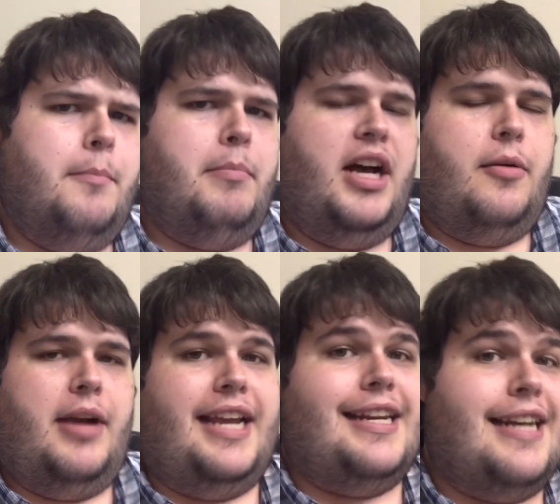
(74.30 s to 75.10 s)

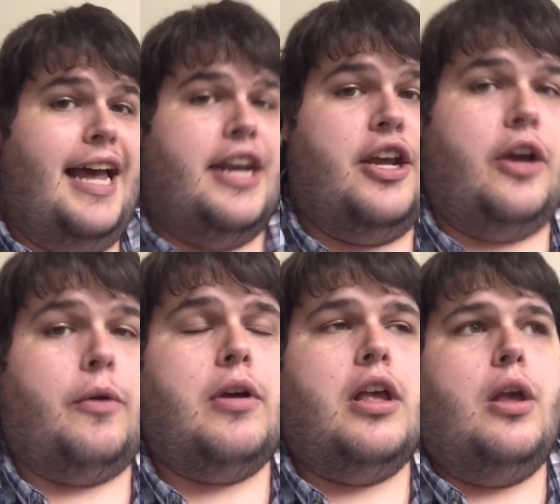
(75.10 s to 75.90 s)
what I did not
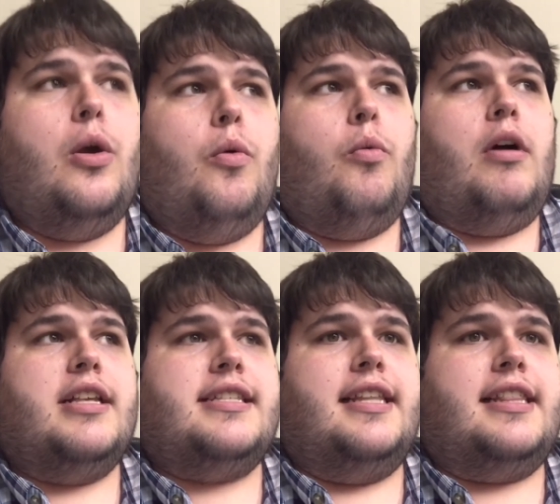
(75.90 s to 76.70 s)
know
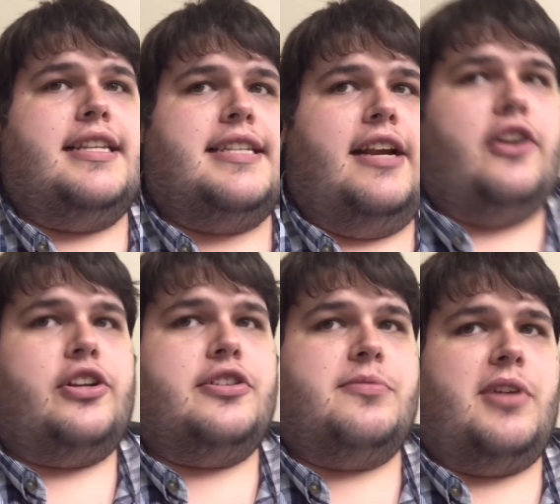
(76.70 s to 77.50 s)
was that these
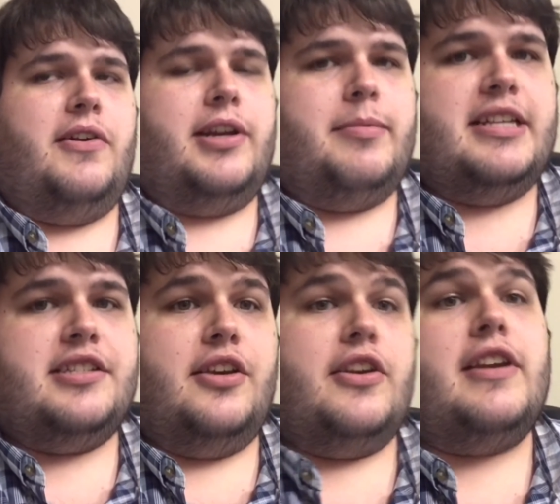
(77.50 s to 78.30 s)
characters were going to be
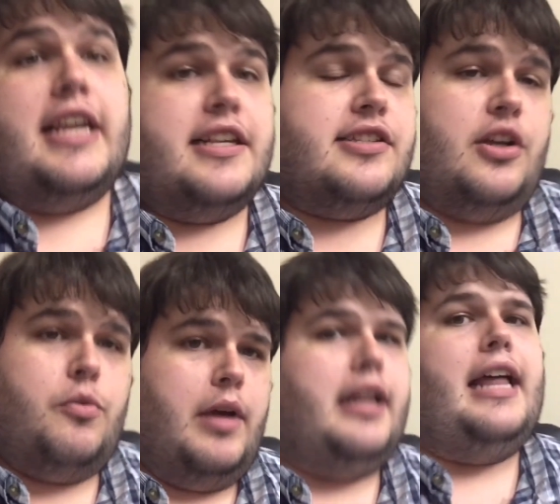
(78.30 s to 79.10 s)
so unique, so
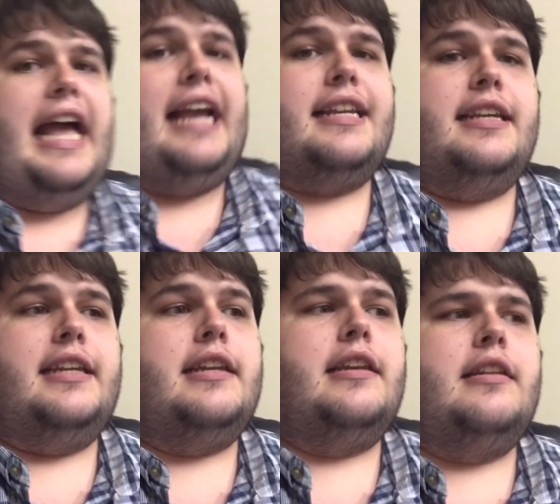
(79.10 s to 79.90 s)
well
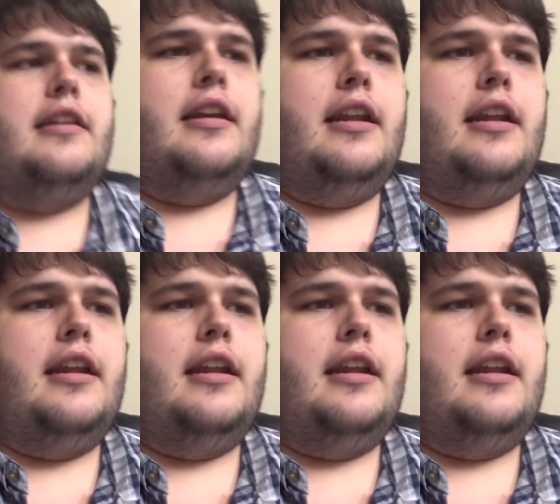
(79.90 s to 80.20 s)
acted.